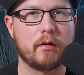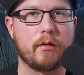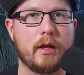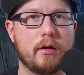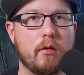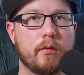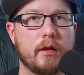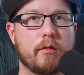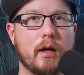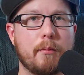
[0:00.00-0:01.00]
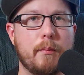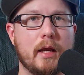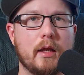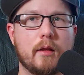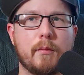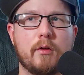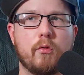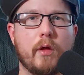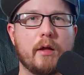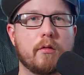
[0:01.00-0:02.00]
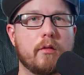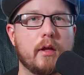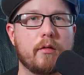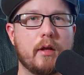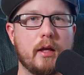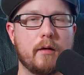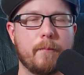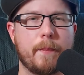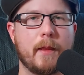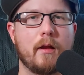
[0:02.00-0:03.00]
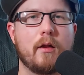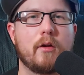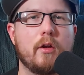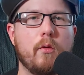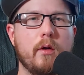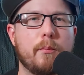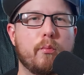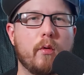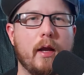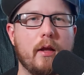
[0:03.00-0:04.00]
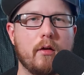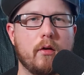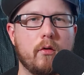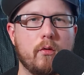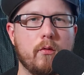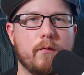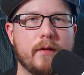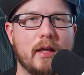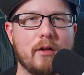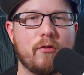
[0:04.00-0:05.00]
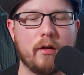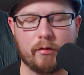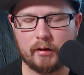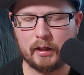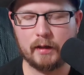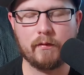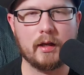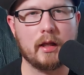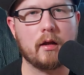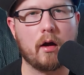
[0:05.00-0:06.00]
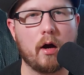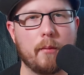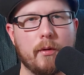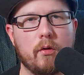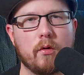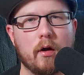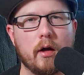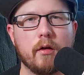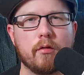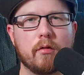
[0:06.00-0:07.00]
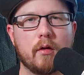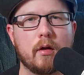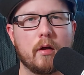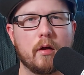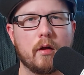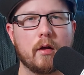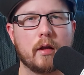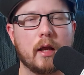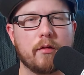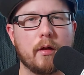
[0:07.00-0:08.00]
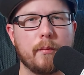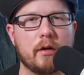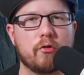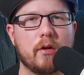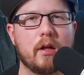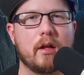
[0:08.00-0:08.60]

They don't. They stopped making them in 2016. Do you know what a brand new VHS DVD combo costs? Guess how much?